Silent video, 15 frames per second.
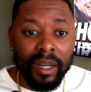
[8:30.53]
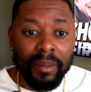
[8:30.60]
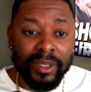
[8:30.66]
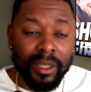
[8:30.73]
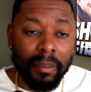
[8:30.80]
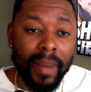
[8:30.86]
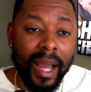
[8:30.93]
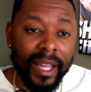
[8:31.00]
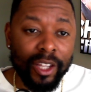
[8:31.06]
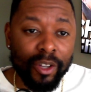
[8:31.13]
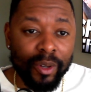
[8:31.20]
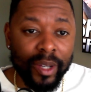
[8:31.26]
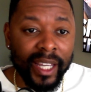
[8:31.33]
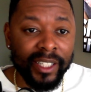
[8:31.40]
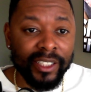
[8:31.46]
to my
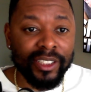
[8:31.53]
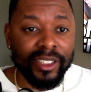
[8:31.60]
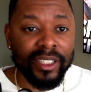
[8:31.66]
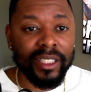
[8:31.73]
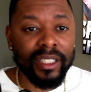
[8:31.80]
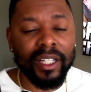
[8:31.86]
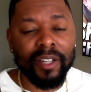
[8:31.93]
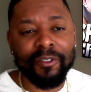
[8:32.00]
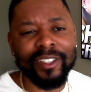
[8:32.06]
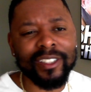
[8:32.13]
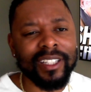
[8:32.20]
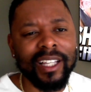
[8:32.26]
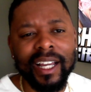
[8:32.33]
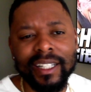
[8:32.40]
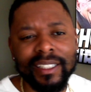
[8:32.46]
location if it's
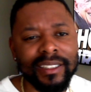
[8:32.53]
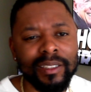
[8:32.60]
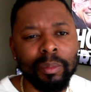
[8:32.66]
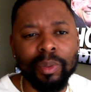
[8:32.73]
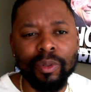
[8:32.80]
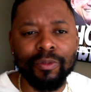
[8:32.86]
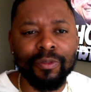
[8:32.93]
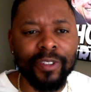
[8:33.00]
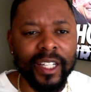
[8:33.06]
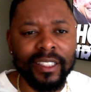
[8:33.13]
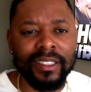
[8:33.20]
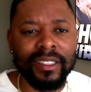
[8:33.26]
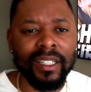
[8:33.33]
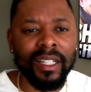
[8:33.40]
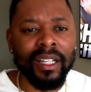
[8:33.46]
like a simple
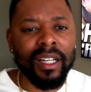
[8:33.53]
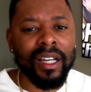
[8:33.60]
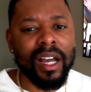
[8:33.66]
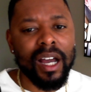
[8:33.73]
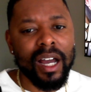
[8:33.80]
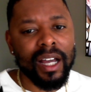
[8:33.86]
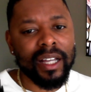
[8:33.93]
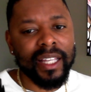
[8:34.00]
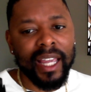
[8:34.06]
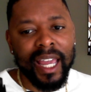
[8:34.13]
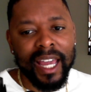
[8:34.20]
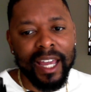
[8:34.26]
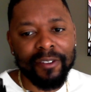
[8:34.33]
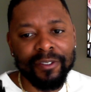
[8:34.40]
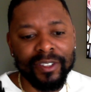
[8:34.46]
fix. They
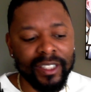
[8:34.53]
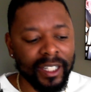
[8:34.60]
have